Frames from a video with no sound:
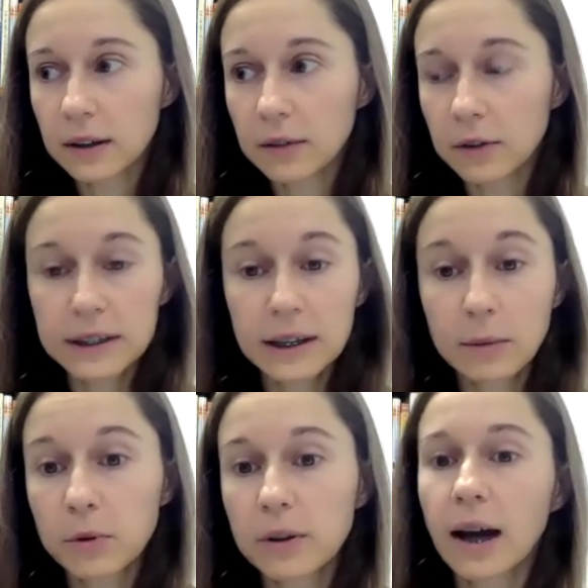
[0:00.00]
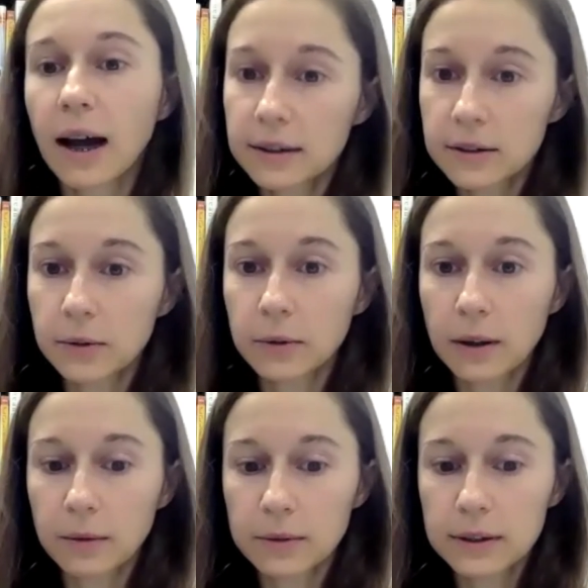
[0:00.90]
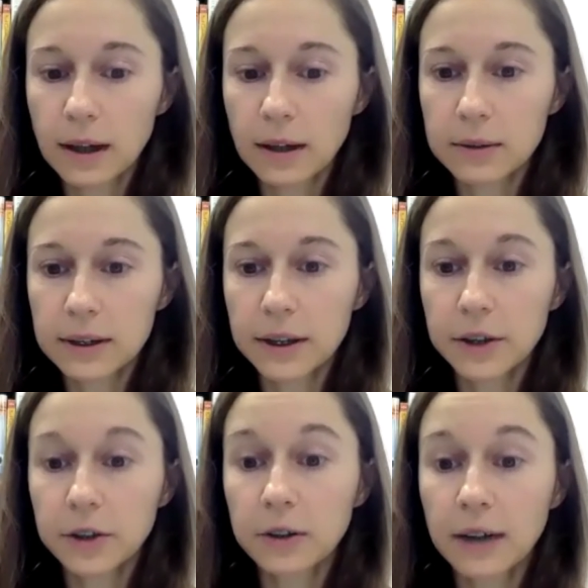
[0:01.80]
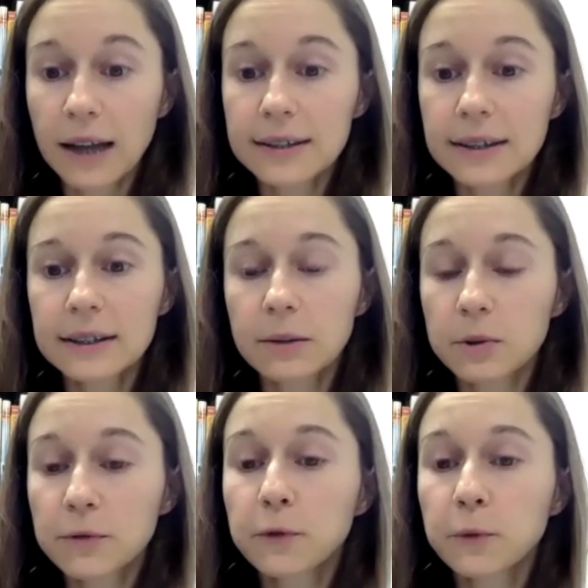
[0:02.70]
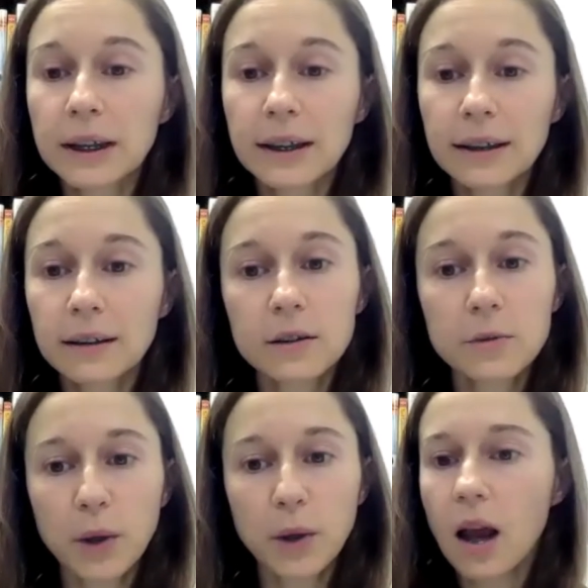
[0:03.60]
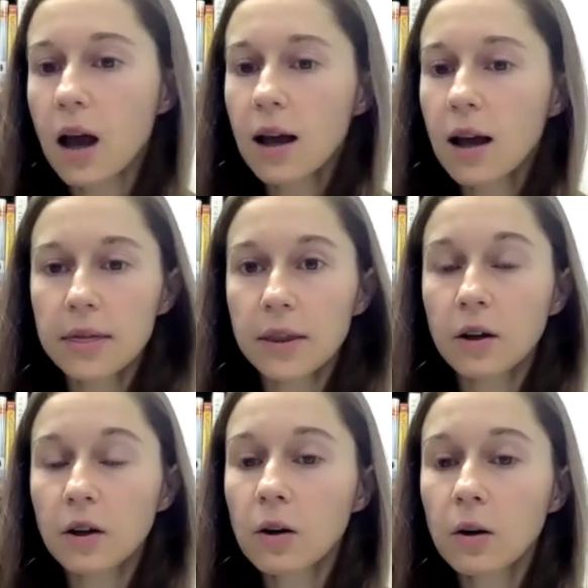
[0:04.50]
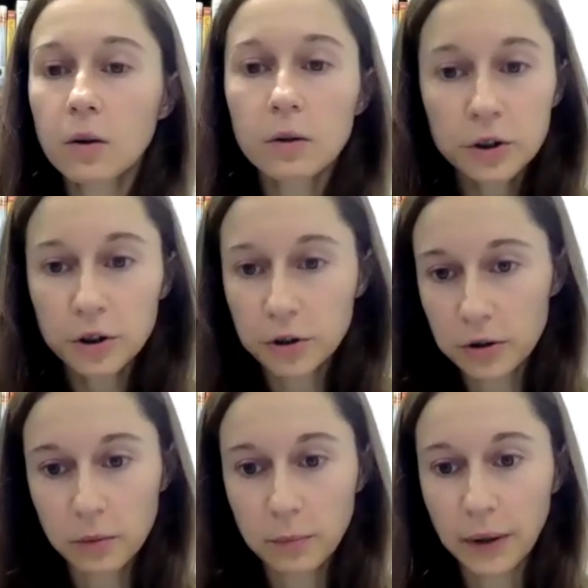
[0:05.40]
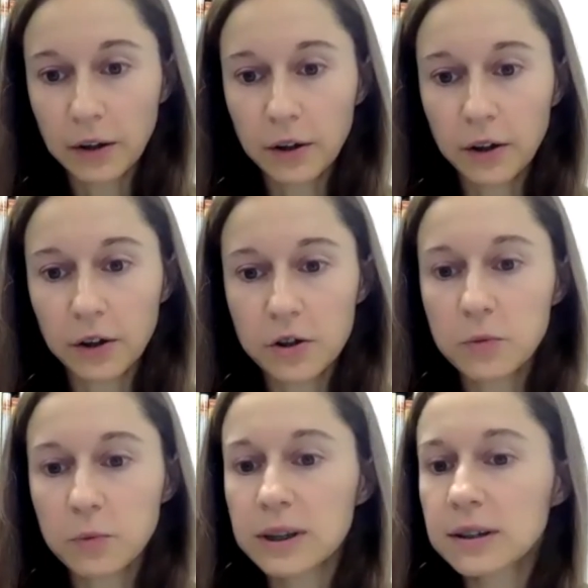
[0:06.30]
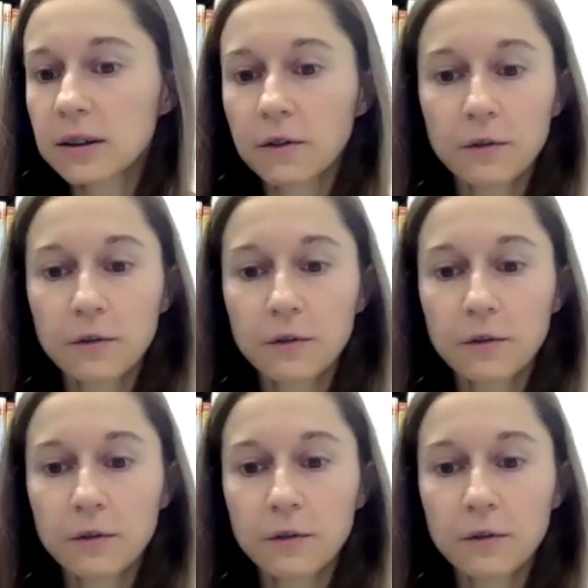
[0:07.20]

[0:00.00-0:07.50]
for example, in high school, I was here in the United States, I was fluent in English, but the cultural barriers were still